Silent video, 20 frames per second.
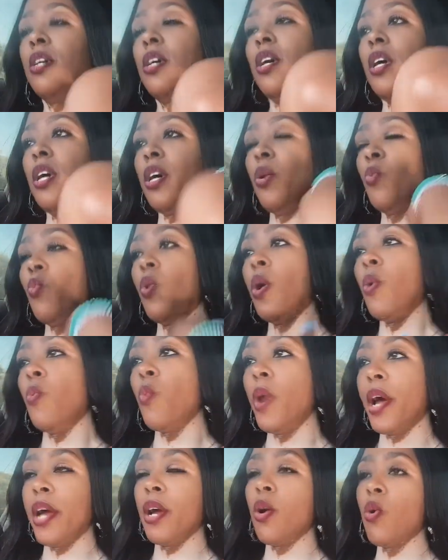in one
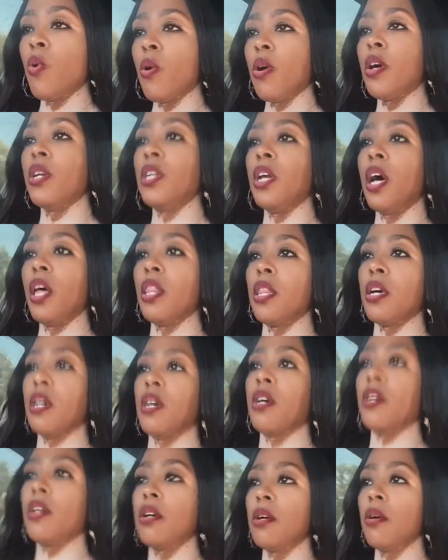way or another
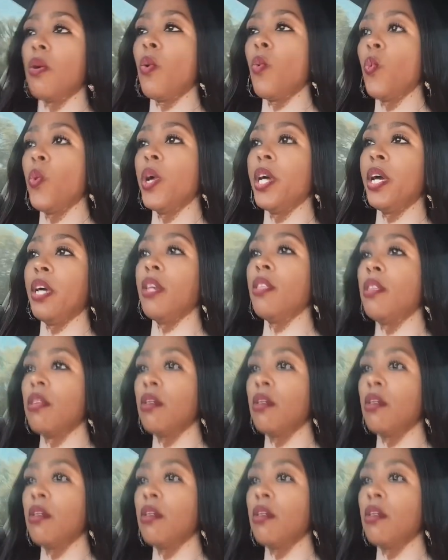with